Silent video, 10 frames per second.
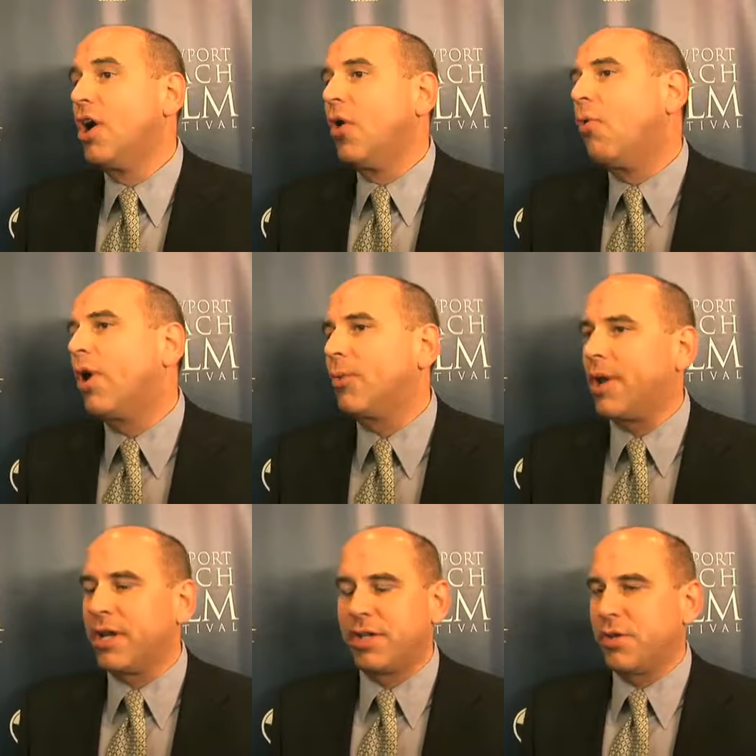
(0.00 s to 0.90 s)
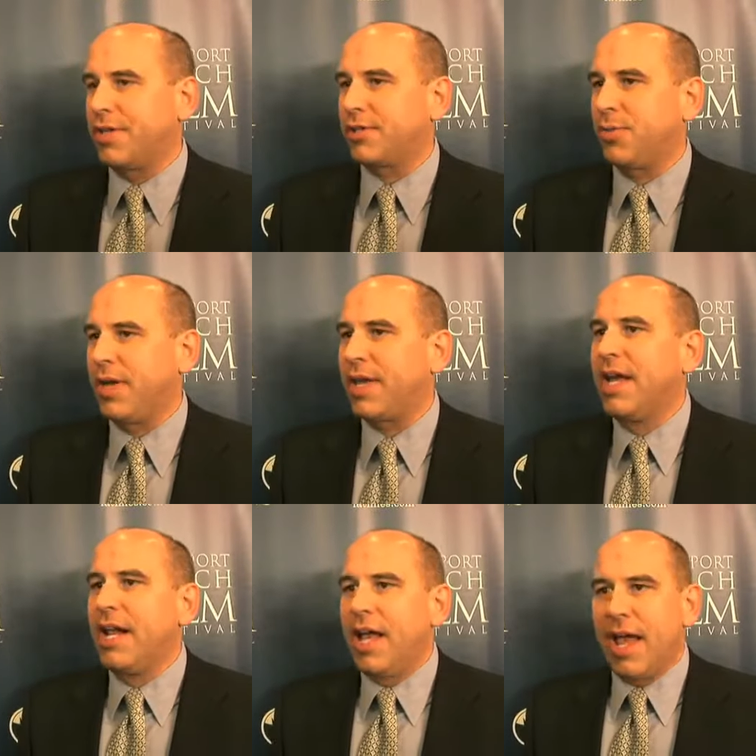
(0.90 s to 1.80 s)
what are we going to do this week?
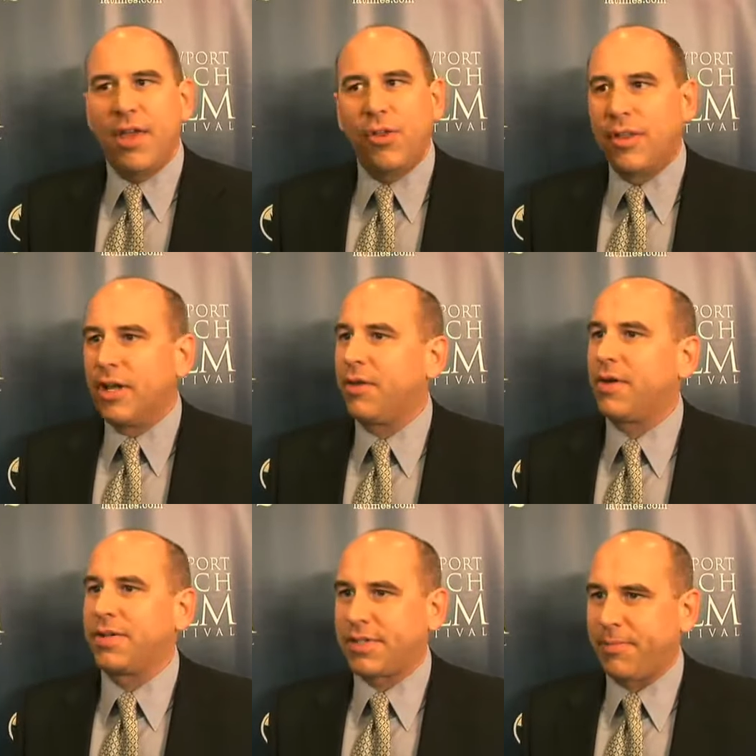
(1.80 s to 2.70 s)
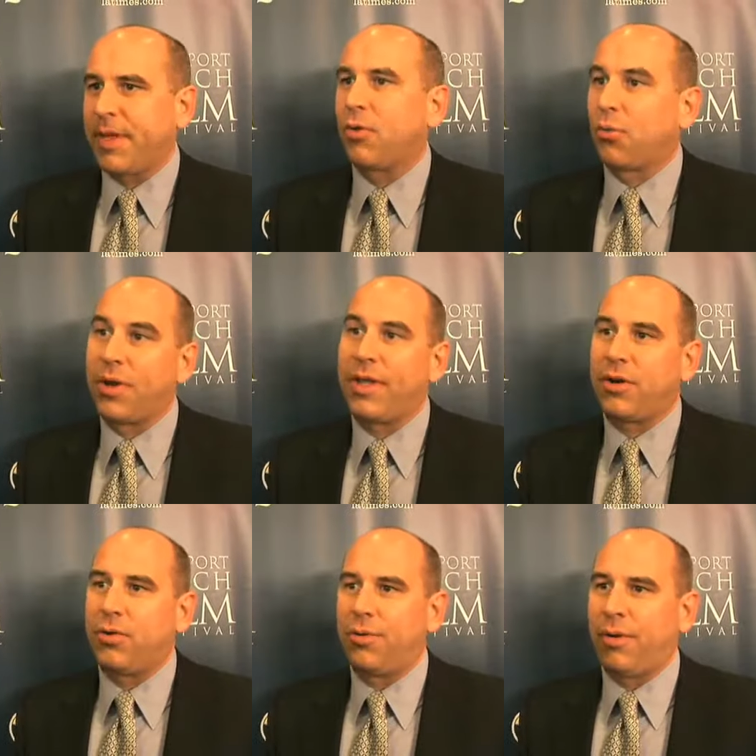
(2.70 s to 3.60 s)
Literally, there is something really
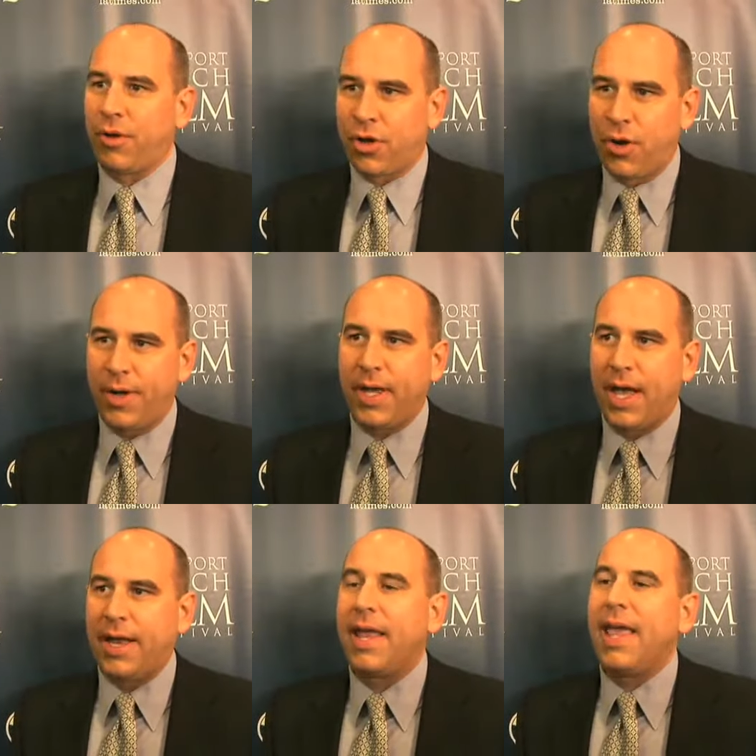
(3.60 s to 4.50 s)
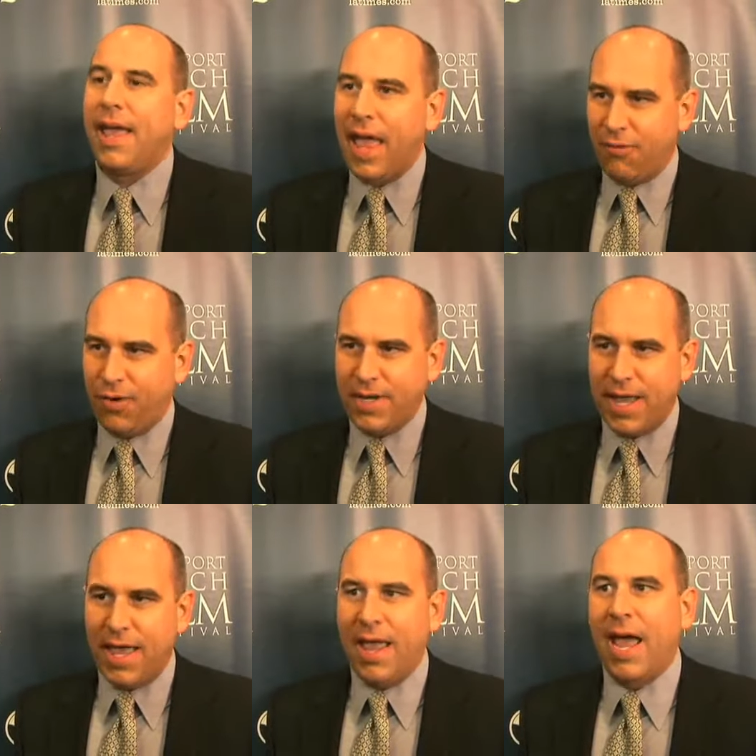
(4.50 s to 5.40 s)
cool going on every
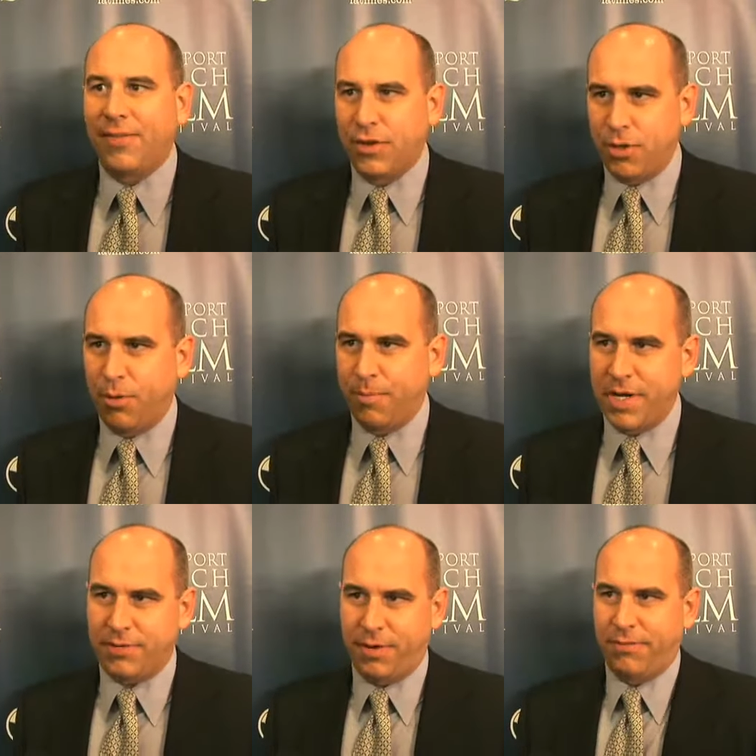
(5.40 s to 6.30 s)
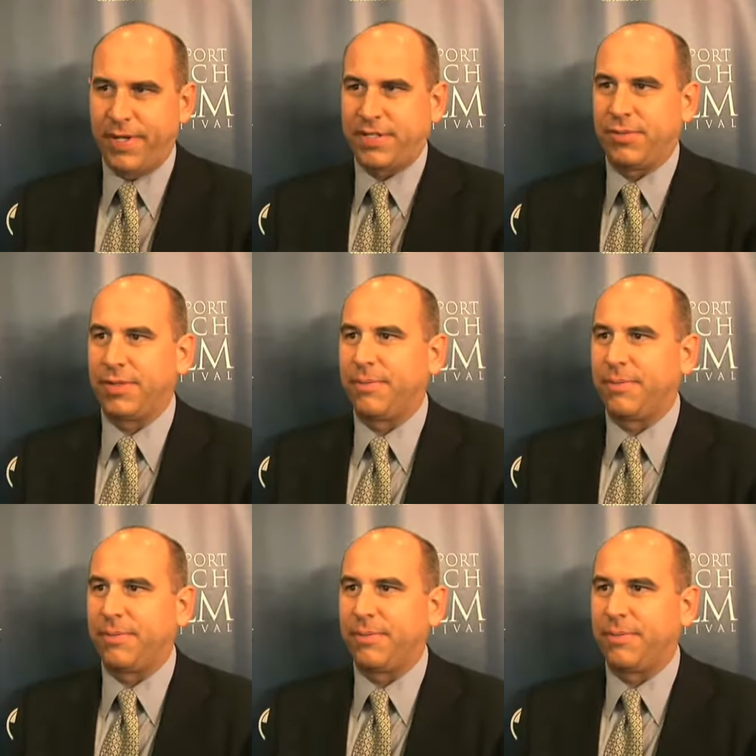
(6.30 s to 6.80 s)
day at the Newport Beach Film Festival.